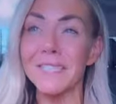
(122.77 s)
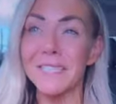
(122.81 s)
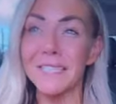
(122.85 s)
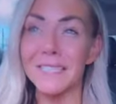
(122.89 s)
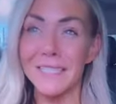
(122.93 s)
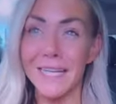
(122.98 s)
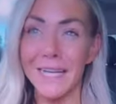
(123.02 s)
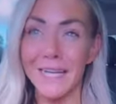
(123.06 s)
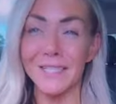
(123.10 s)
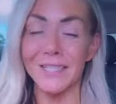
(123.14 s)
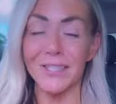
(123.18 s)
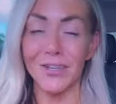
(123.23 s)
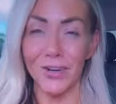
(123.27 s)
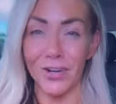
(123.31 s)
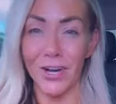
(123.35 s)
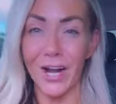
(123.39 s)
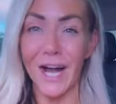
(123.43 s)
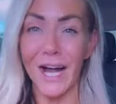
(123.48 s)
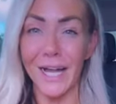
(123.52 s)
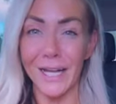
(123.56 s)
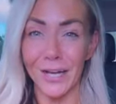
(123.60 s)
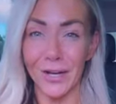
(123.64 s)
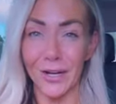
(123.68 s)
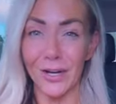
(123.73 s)
of success are
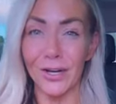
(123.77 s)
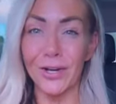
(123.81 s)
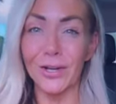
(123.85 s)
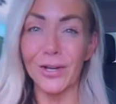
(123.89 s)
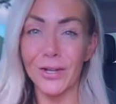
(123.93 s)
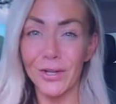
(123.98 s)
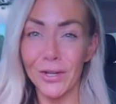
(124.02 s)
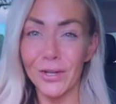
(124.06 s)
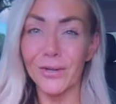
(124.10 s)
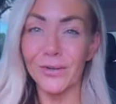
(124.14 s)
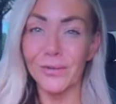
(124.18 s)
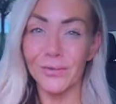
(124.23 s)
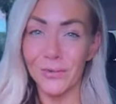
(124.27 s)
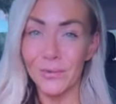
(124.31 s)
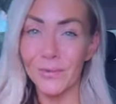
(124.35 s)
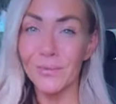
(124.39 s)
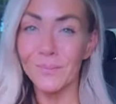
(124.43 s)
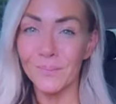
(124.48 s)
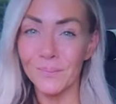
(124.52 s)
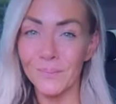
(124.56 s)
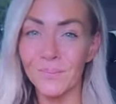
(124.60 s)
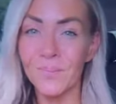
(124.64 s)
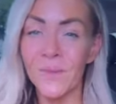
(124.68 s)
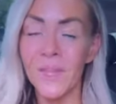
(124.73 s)
higher.
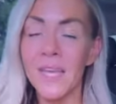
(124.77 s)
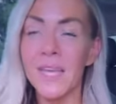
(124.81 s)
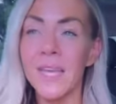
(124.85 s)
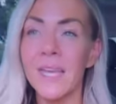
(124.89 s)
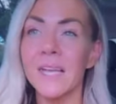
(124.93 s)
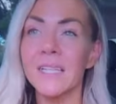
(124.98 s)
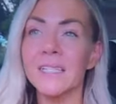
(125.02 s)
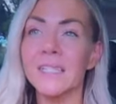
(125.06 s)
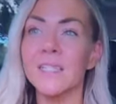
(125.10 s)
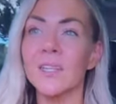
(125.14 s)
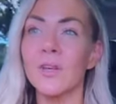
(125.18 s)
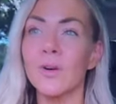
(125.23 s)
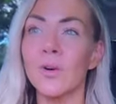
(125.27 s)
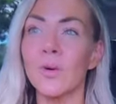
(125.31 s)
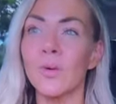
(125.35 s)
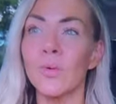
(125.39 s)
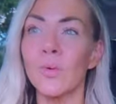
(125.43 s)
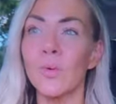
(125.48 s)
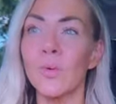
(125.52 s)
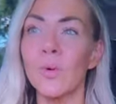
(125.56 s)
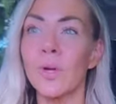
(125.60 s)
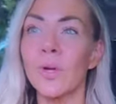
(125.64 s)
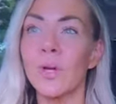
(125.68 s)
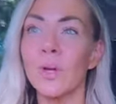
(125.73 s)
And
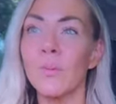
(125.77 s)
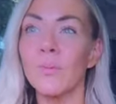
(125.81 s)
so